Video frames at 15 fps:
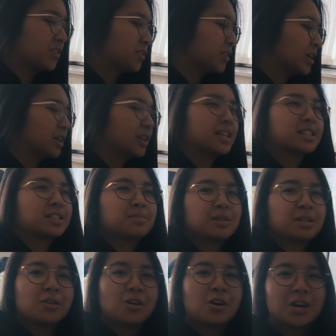feel like there's gonna be a
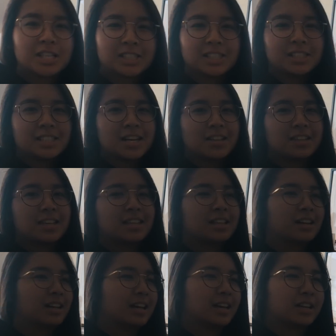lot of hustlers out there that
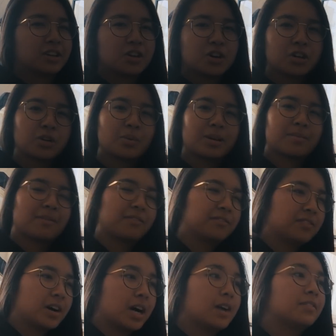are like, no, I gotta wake up at
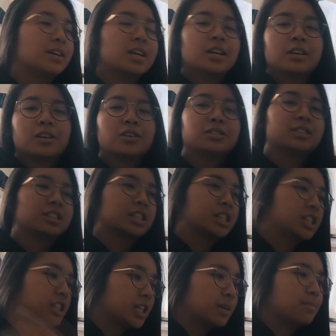5, go to the
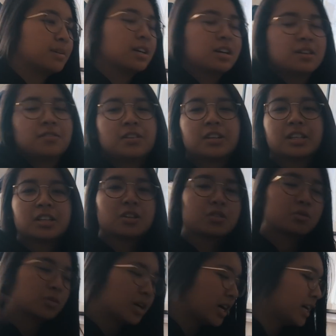gym, fucking
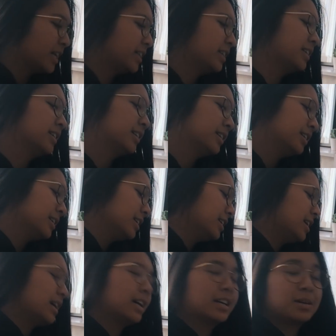grind,
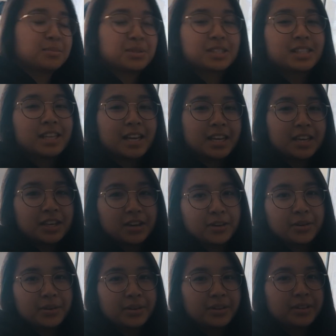and I'm just like,
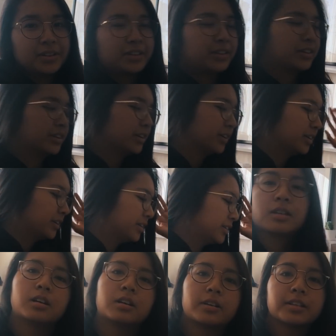yo.
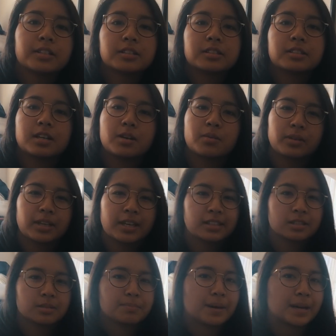Alright, so today I want to get
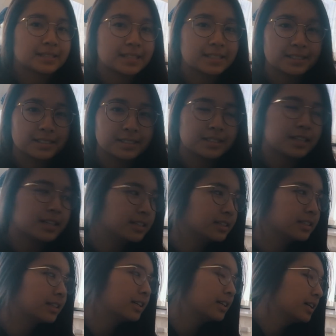some back testing
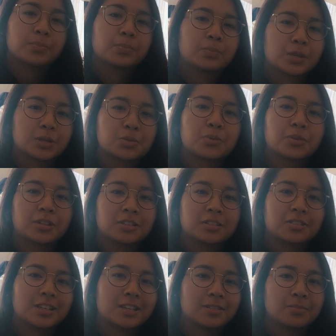done. That's what we're going to
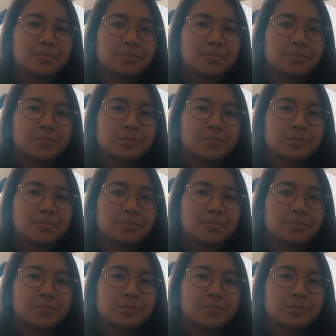do now.